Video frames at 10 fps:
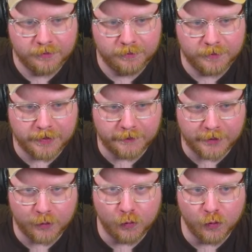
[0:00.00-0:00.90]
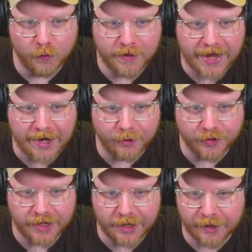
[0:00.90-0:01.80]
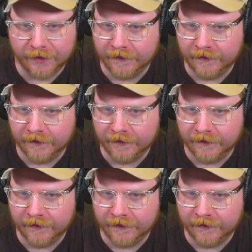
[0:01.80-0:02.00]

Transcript: Bit of a cool pattern there.